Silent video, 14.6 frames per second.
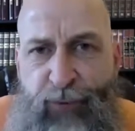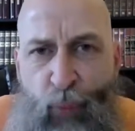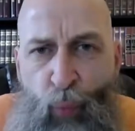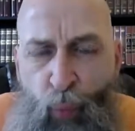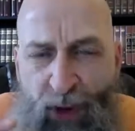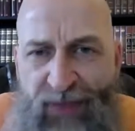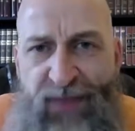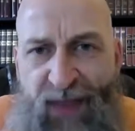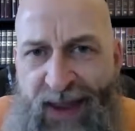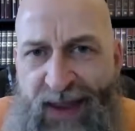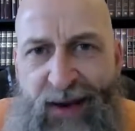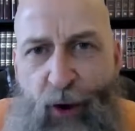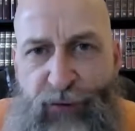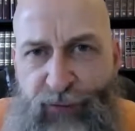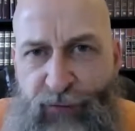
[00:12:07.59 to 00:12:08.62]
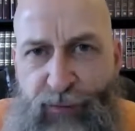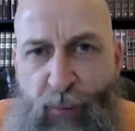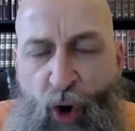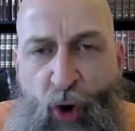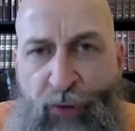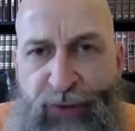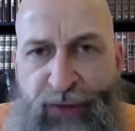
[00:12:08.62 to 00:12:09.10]
when they are
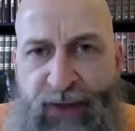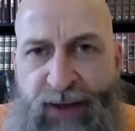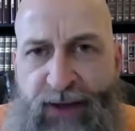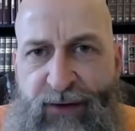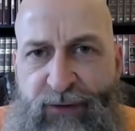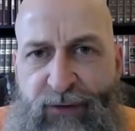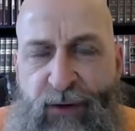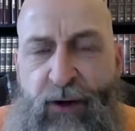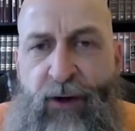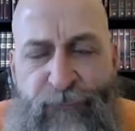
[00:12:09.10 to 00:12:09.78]
small things,